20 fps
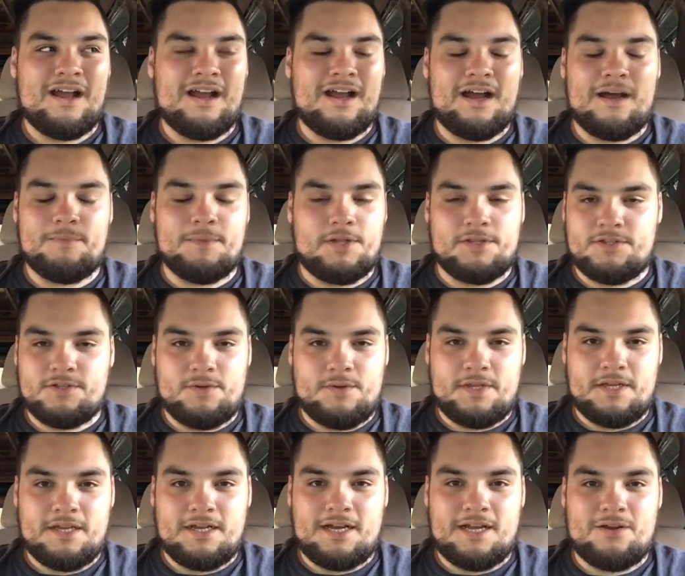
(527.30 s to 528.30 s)
I'm not
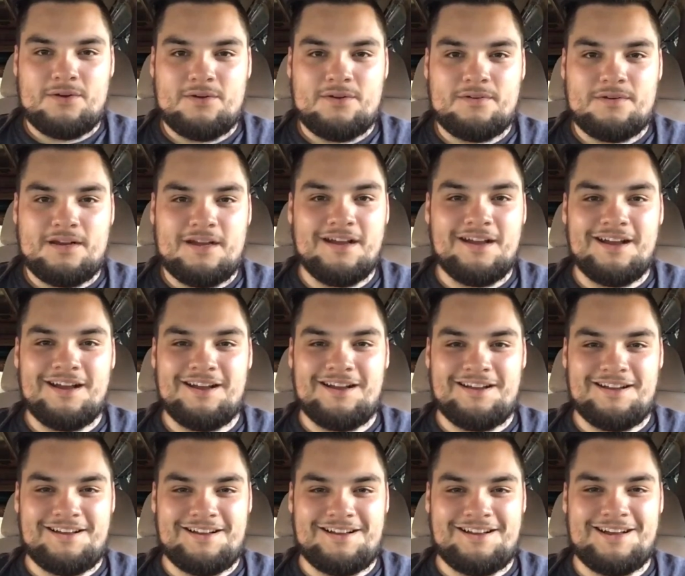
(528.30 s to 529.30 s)
doing it. I don't
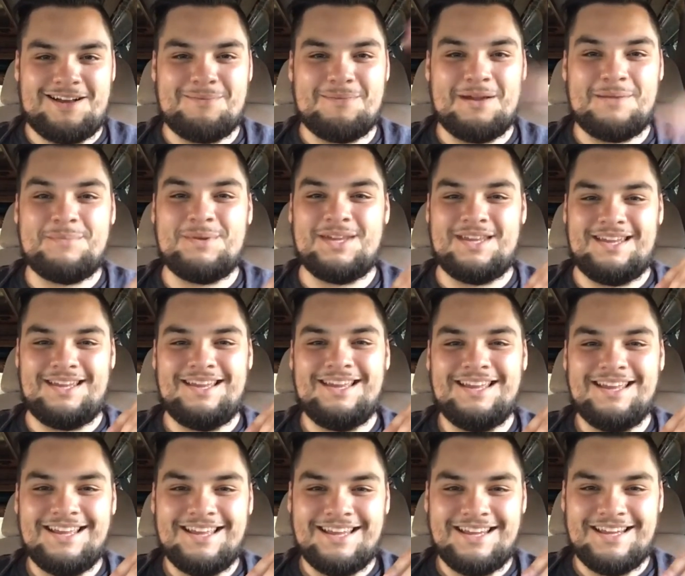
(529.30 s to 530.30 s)
I might be,
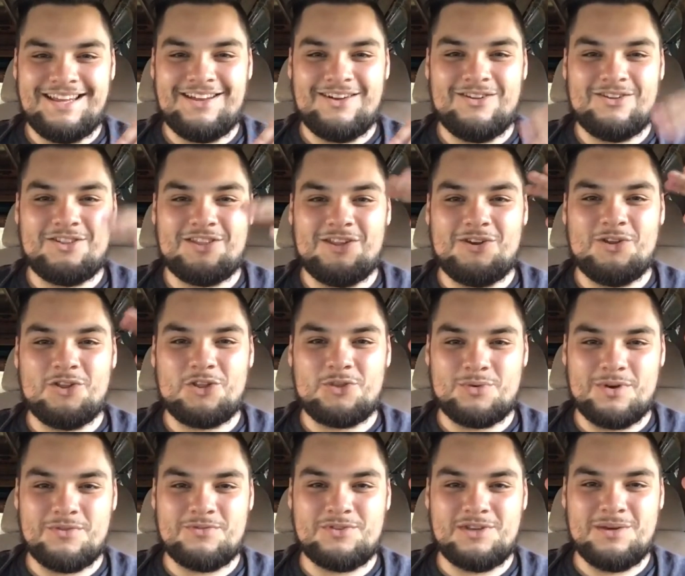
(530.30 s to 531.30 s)
you know, a little
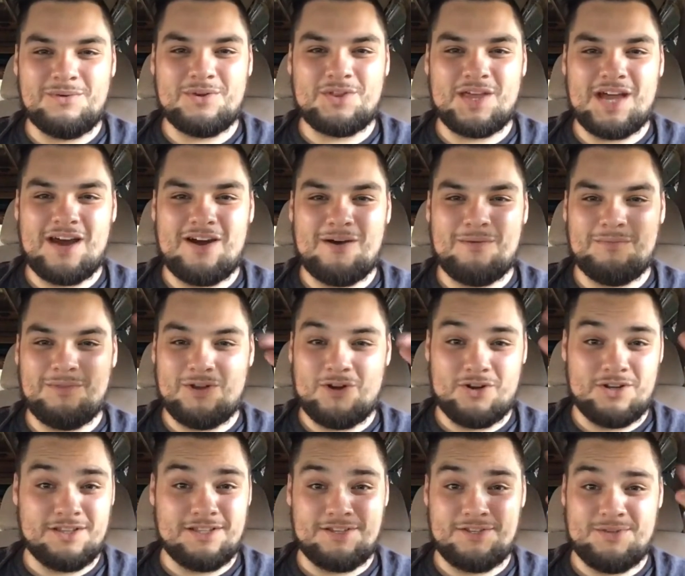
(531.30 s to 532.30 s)
thrifty with how I'm
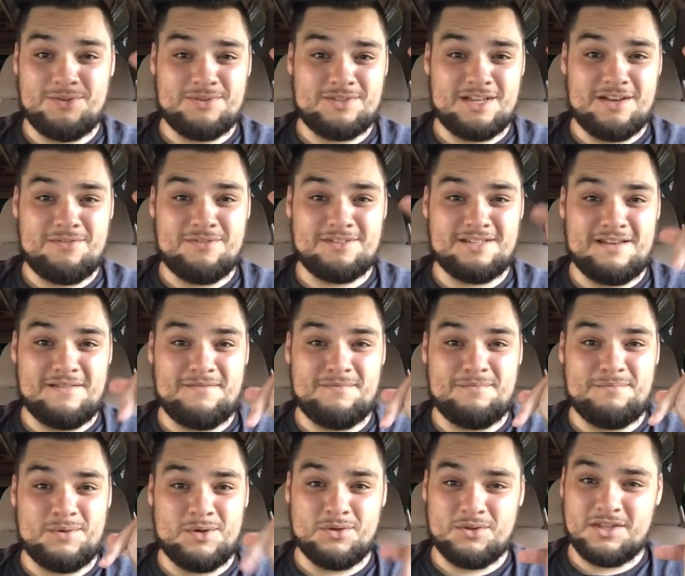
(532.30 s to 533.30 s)
learning to do stuff as I
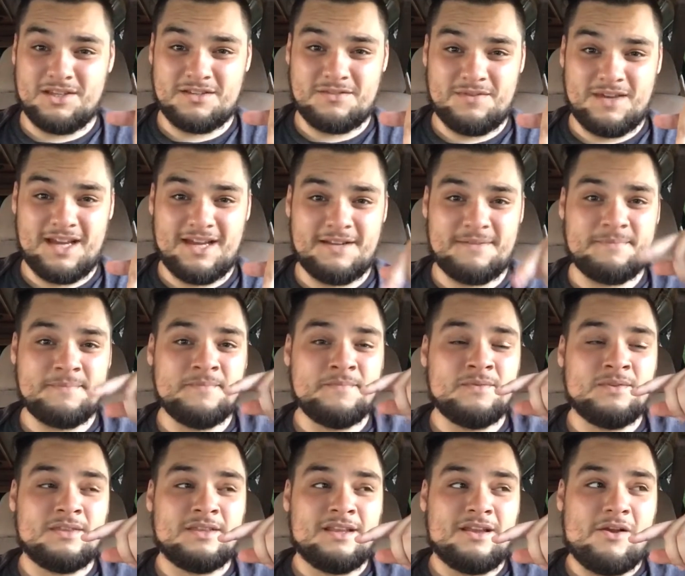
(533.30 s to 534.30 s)
build this van,
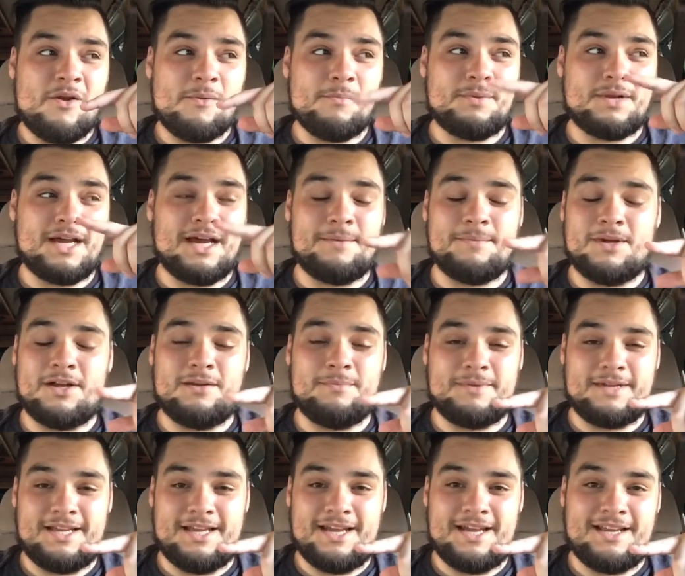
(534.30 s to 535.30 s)
but I'm not a
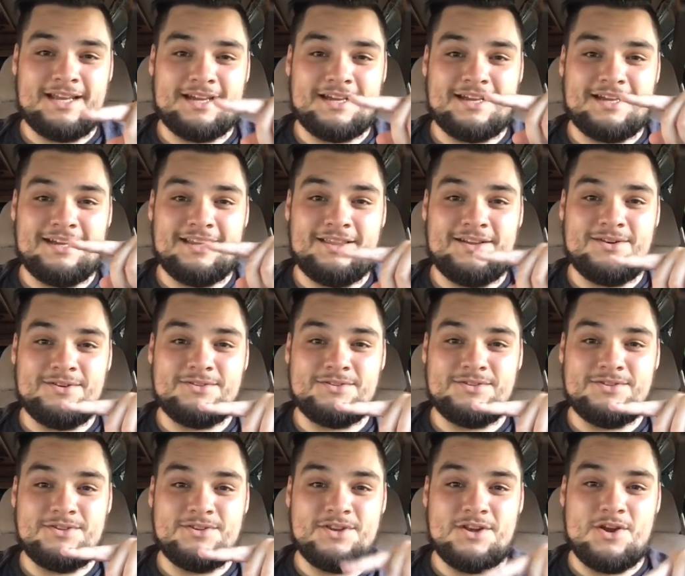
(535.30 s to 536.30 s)
mechanic, and there's
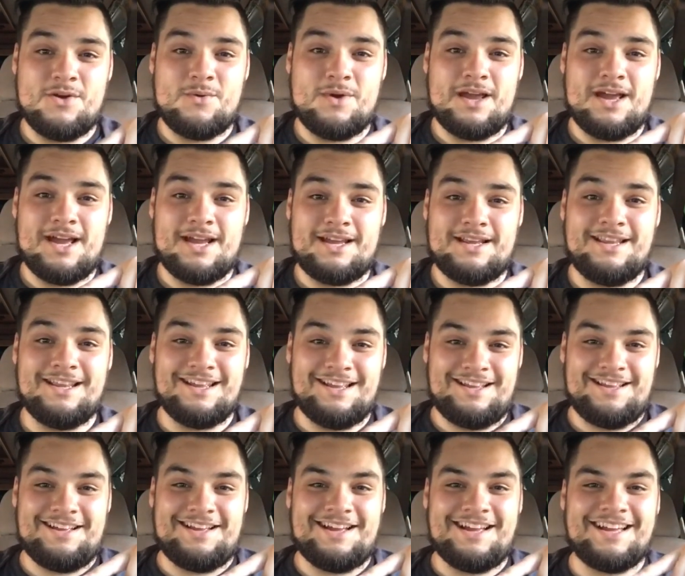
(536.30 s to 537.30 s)
no way I can
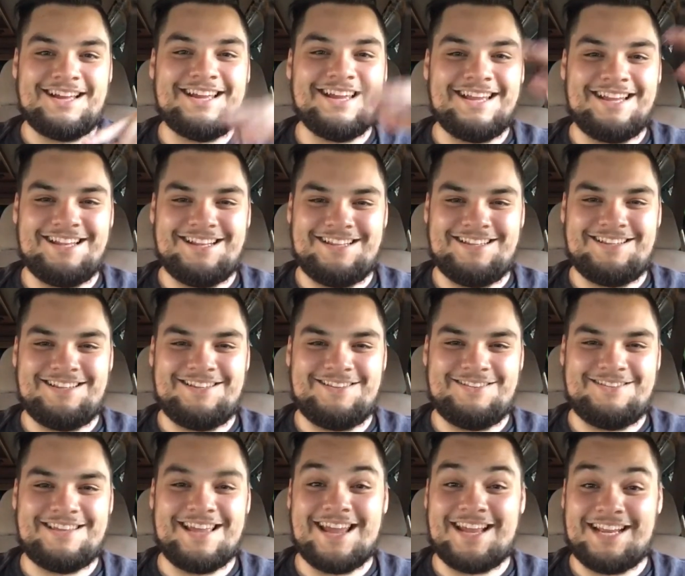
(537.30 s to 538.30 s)
I can
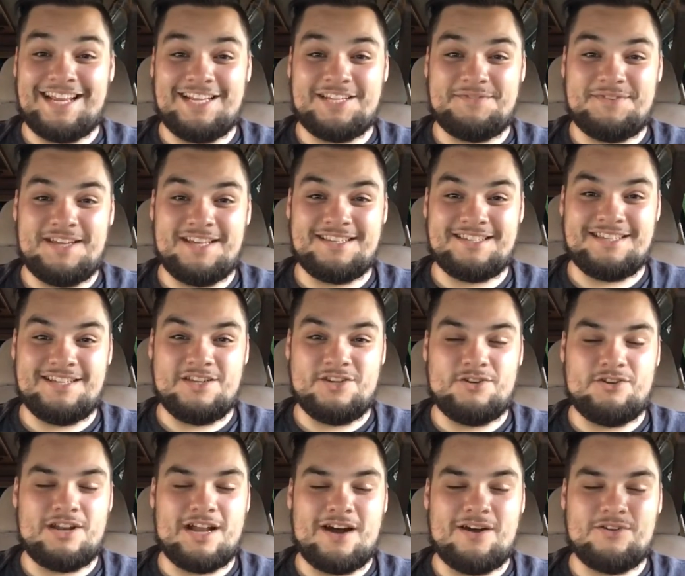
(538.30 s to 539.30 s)
take an HVAC
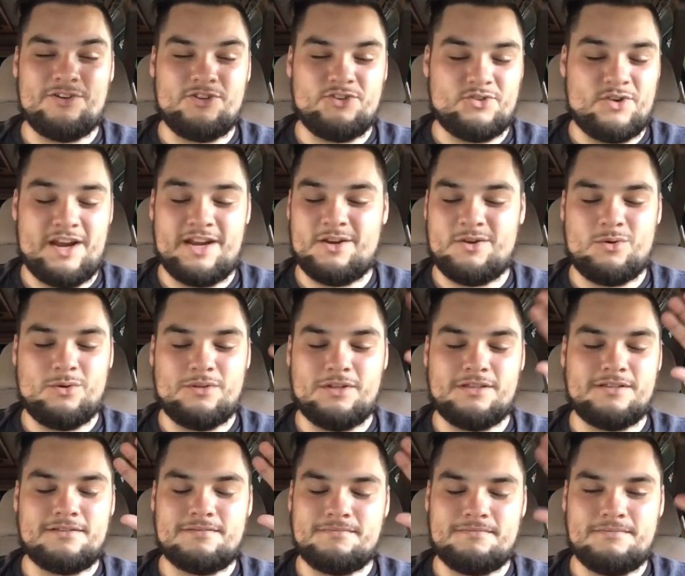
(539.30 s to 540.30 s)
unit out and drain
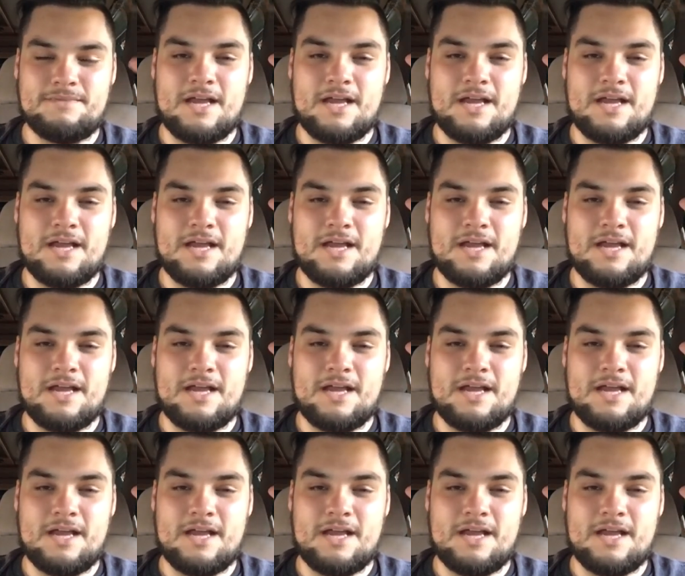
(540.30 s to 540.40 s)
coolants.